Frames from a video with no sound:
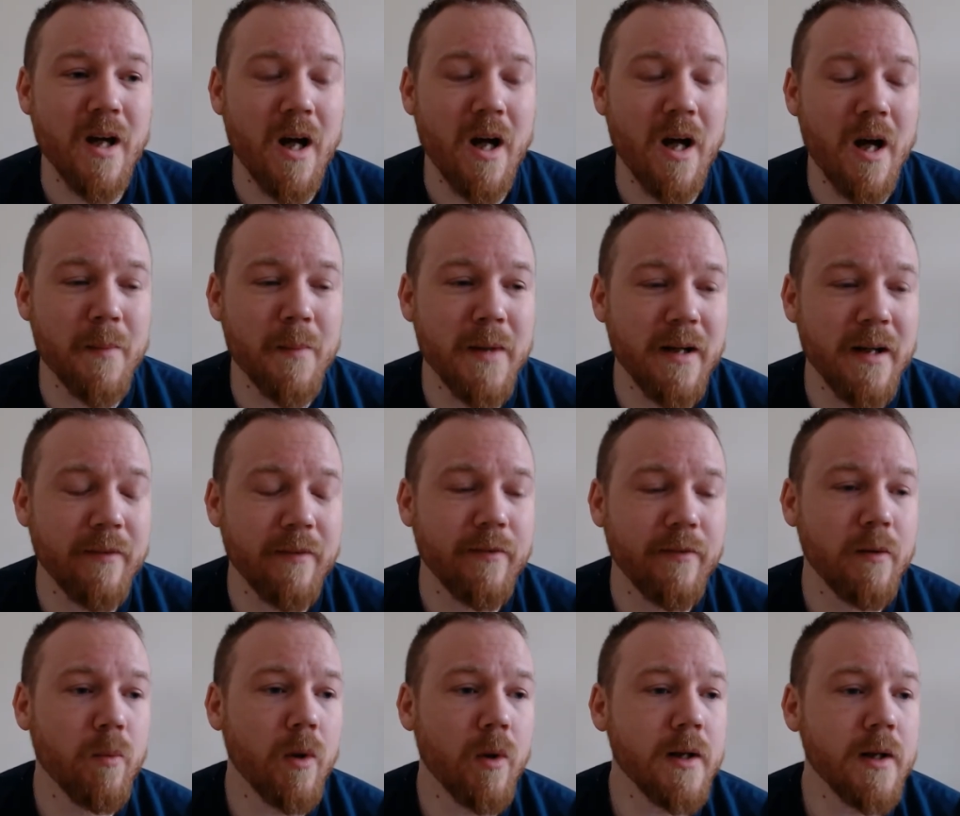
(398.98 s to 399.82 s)
I mean, if
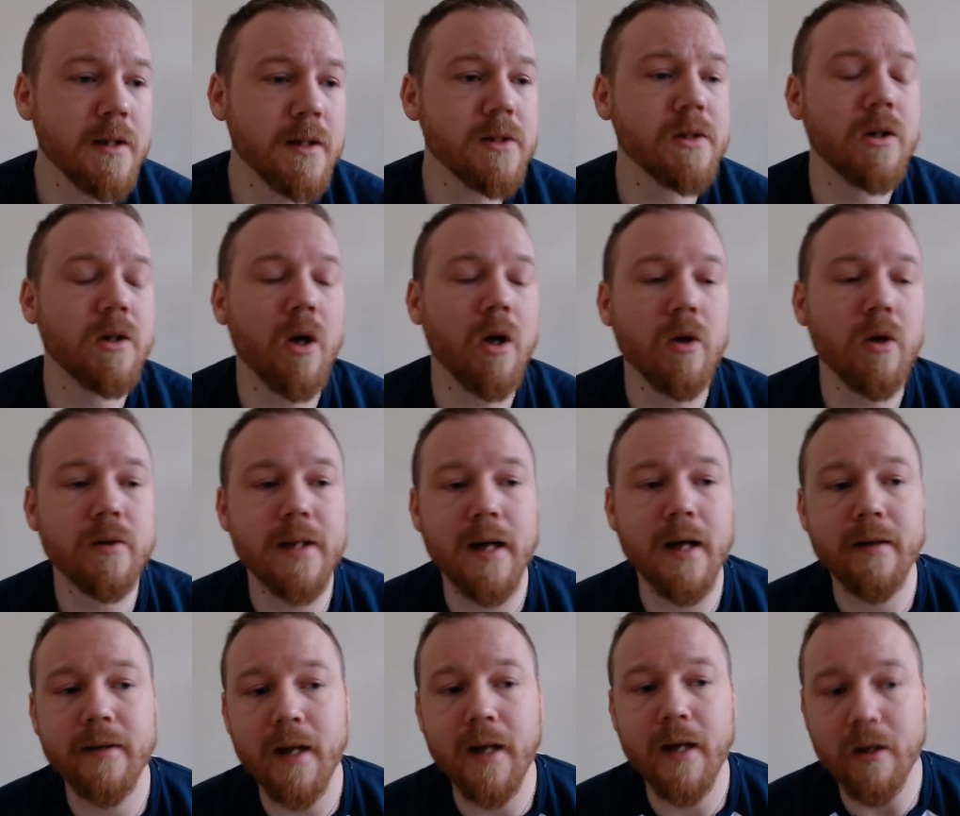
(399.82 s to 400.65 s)
he wanted to go
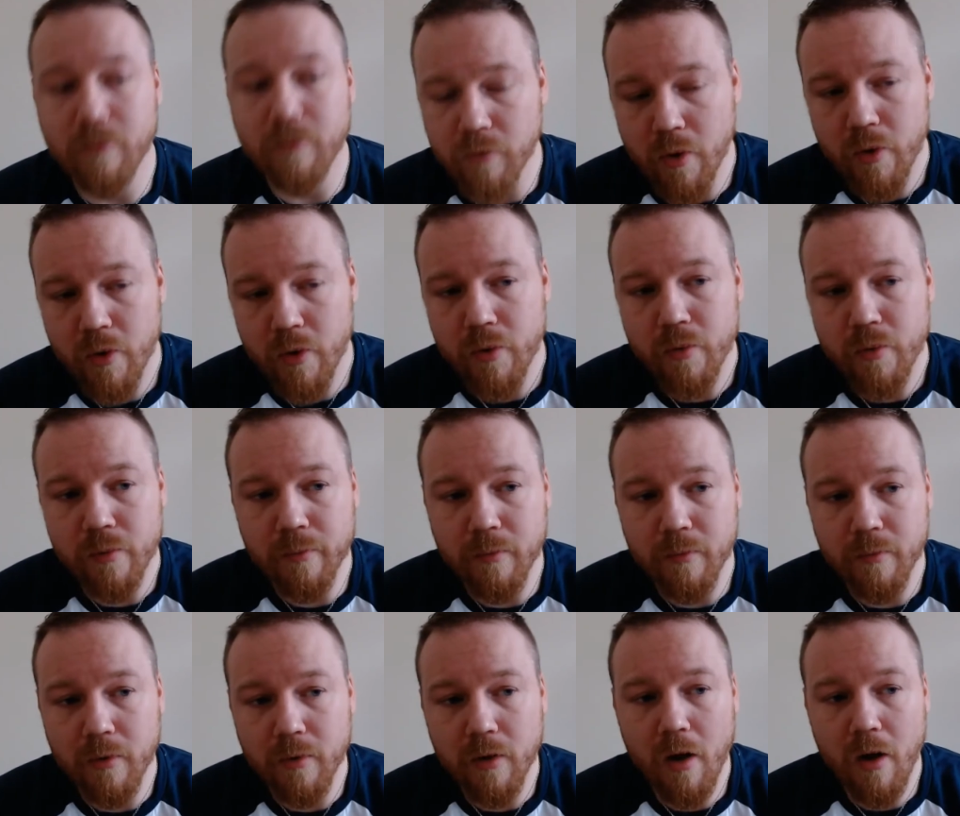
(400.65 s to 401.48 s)
down that route,
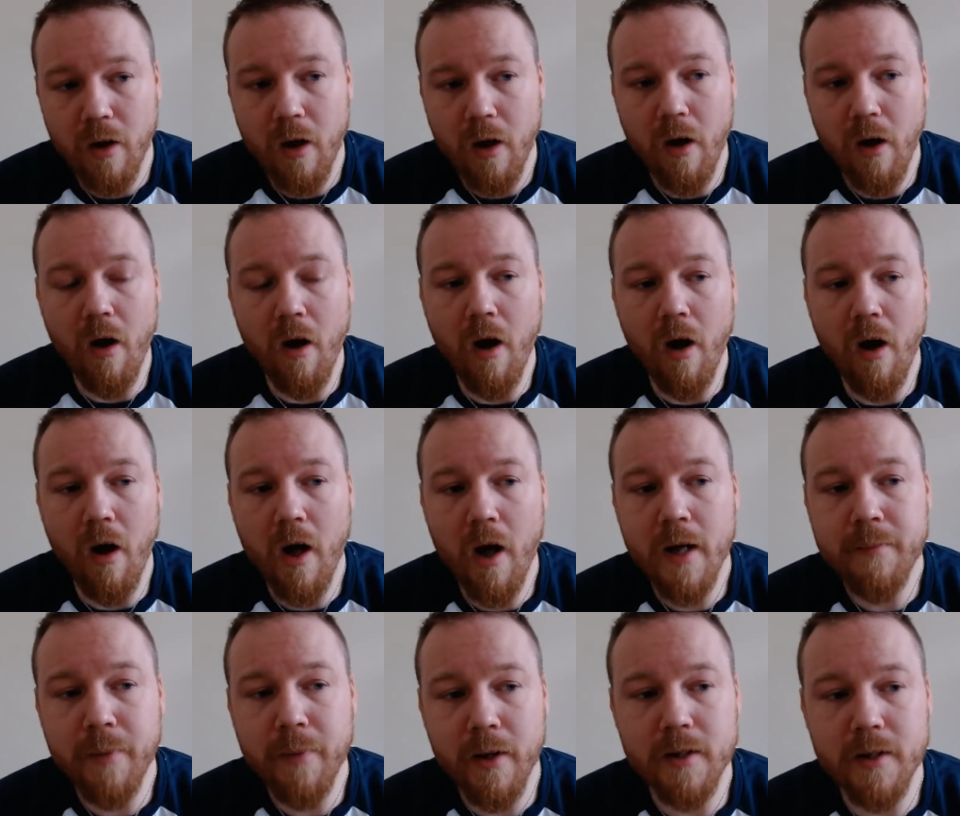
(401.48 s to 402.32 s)

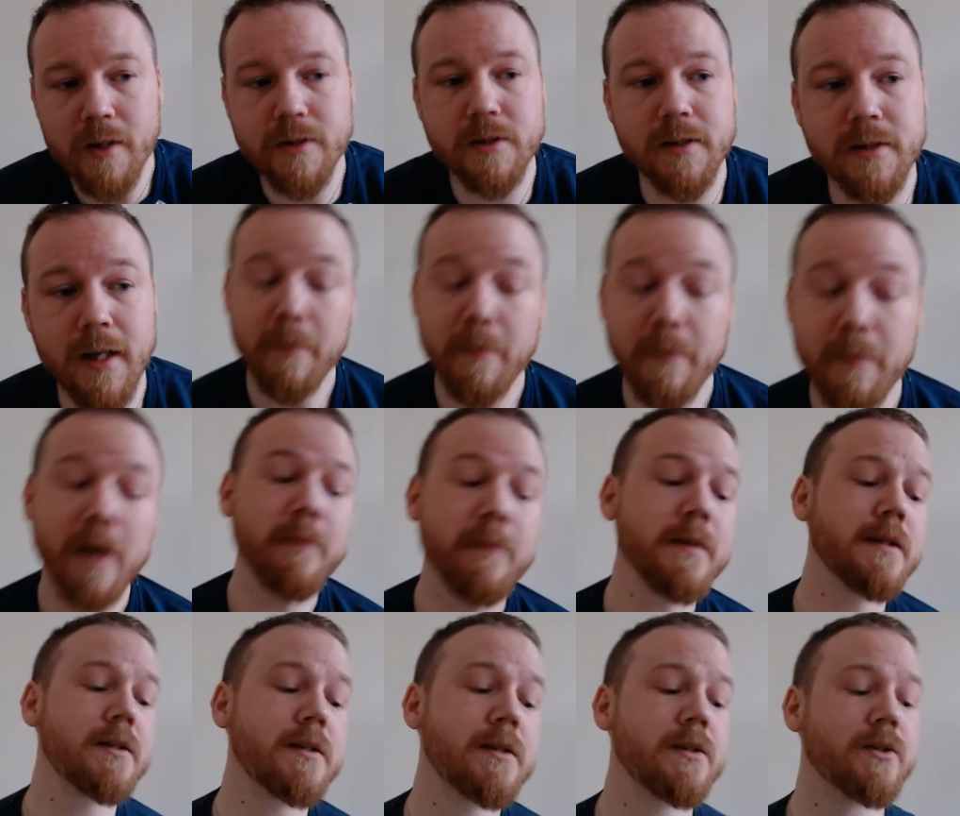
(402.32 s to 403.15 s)
I personally, and
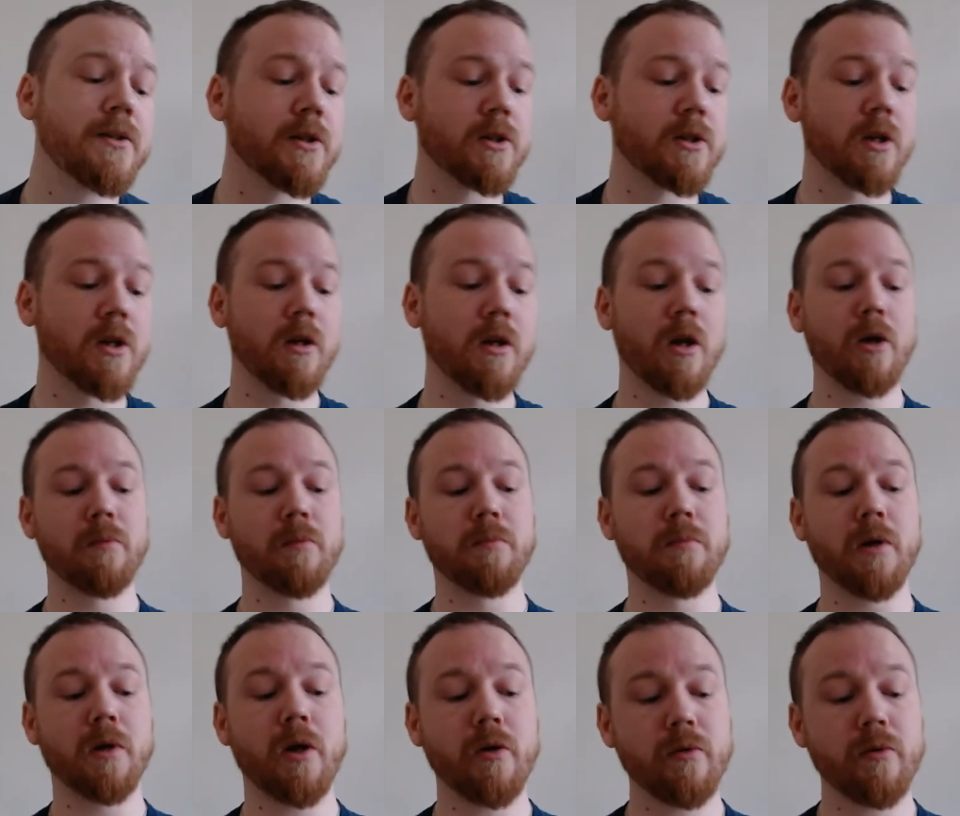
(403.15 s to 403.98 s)
maybe this is just a low
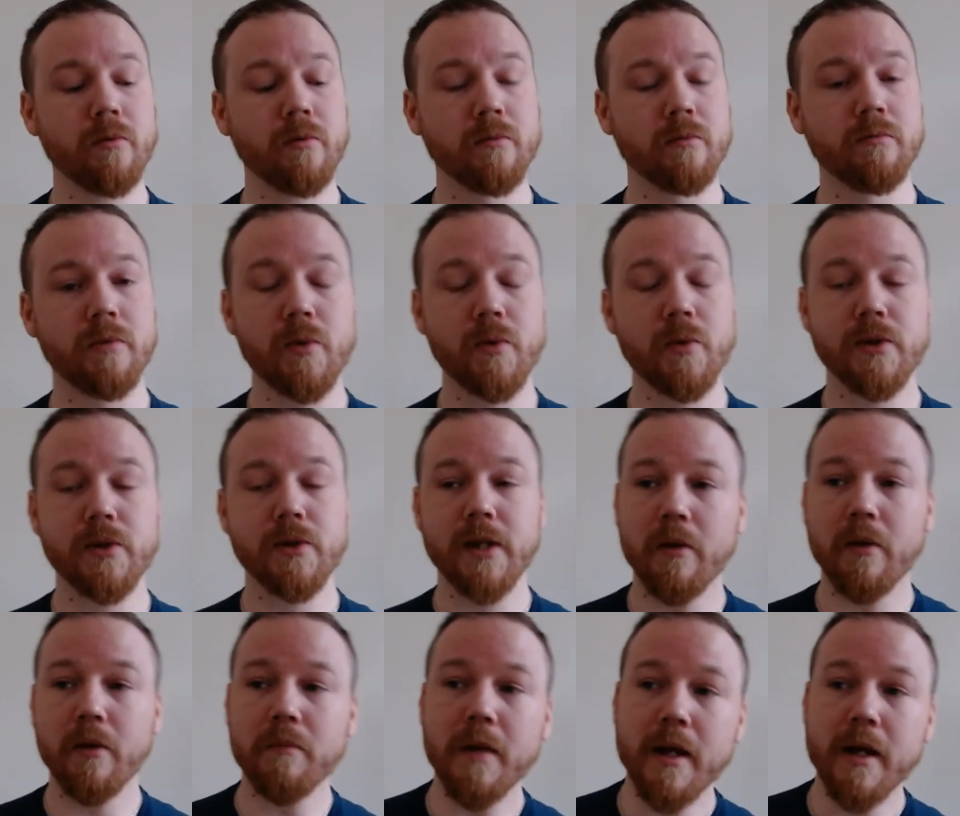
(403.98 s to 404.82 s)
blow, you
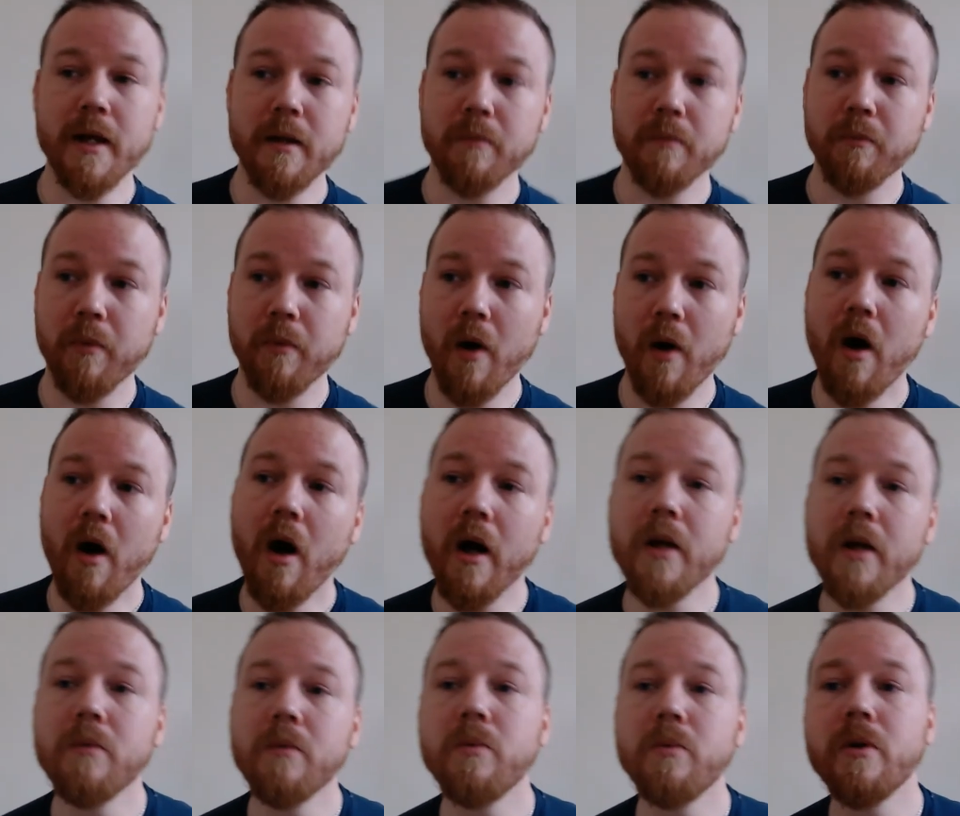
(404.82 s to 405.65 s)
tell me, but
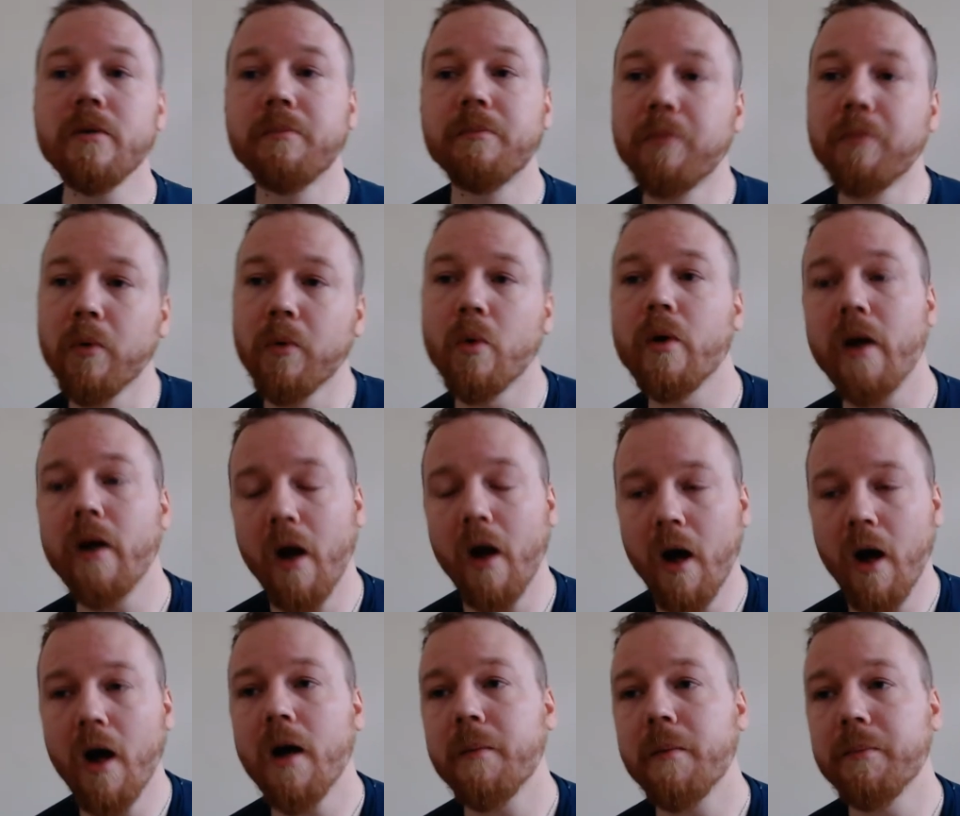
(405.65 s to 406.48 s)
I would have
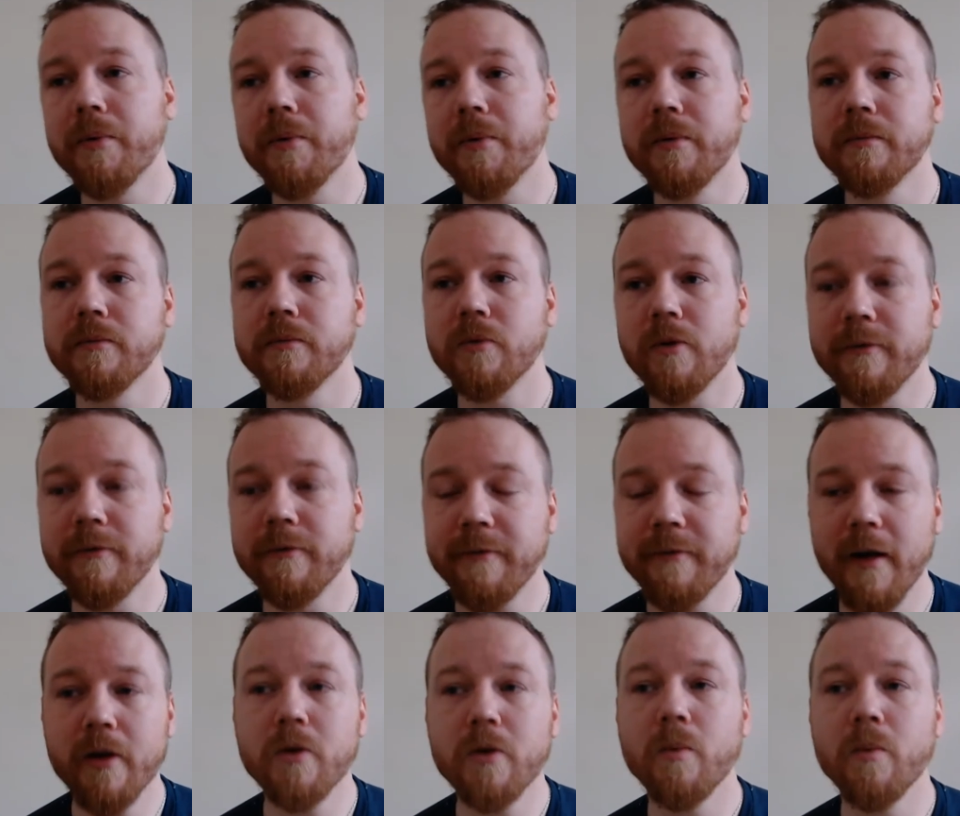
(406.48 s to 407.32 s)
brought up or
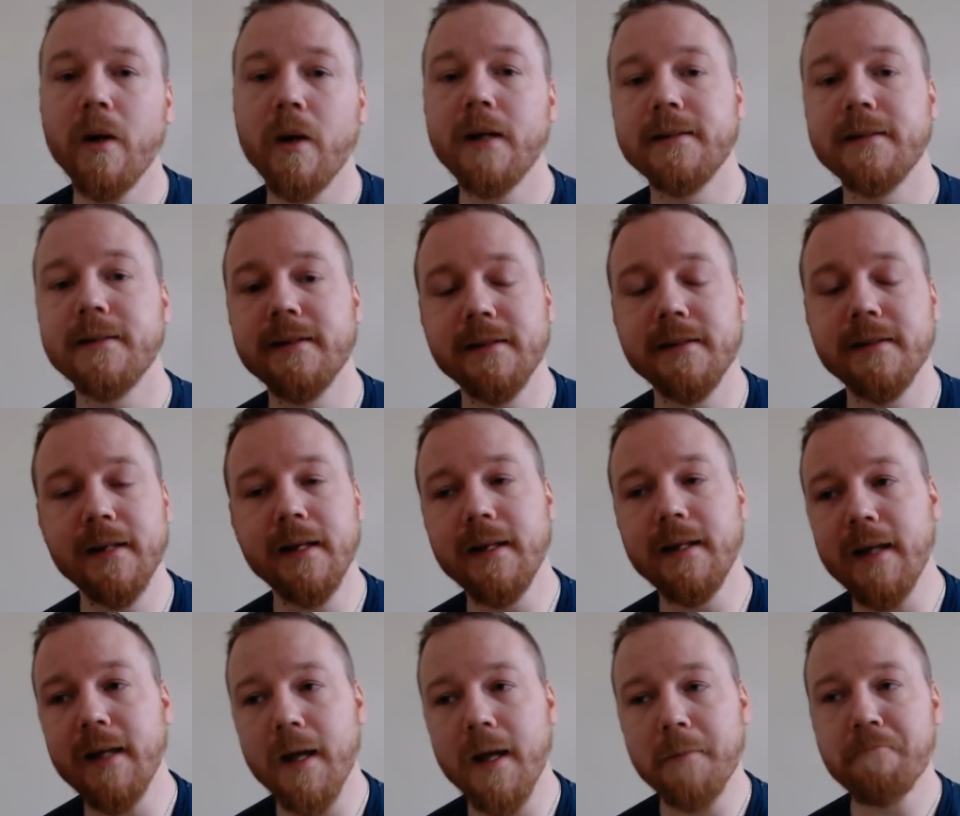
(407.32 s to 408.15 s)
found a way to
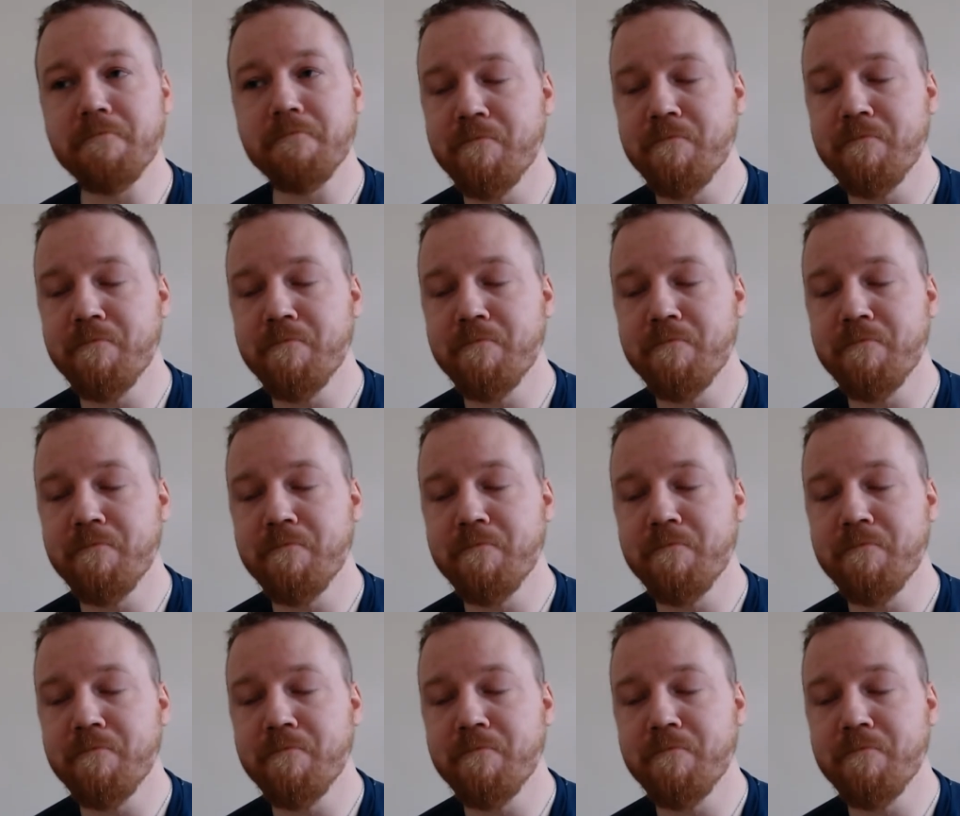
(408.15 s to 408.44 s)
sneak in